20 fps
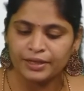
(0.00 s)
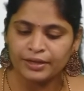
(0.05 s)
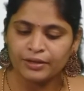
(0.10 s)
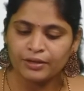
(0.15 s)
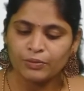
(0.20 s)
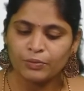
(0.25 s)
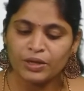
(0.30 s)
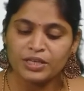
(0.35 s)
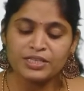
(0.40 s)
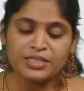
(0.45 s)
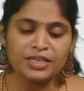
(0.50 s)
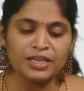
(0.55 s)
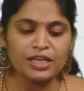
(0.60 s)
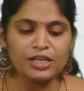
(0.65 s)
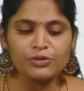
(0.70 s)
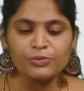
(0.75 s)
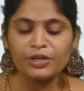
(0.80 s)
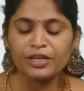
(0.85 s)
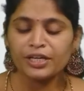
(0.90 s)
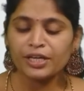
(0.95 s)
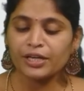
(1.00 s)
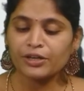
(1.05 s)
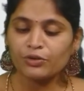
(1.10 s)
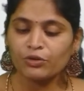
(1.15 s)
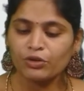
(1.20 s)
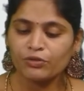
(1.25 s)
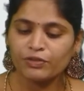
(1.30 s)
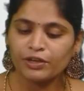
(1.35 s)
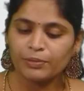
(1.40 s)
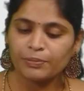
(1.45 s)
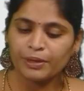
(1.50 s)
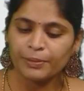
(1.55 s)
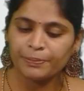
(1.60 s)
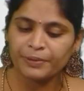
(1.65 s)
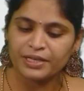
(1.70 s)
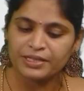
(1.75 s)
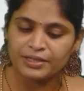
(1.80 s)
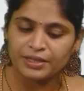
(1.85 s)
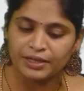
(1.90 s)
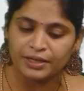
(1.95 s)
One single 28 node will be
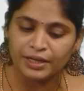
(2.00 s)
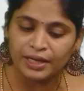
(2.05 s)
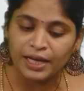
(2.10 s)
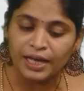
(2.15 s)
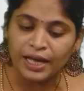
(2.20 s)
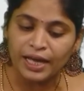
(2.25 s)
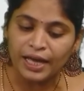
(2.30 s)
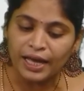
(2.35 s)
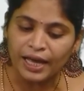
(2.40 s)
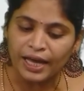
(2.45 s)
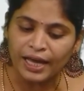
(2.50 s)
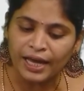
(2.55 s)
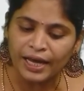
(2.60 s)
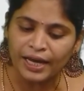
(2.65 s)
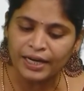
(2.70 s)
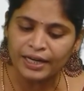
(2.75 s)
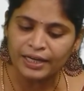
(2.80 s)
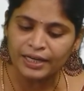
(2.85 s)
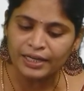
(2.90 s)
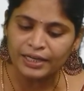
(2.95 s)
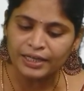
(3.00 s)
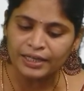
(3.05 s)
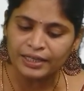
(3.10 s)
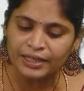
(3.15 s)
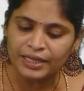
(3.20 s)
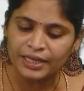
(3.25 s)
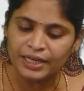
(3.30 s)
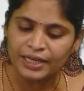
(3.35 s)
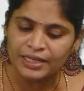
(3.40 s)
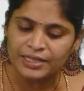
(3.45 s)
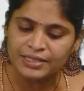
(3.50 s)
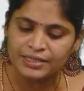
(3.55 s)
present. And it is,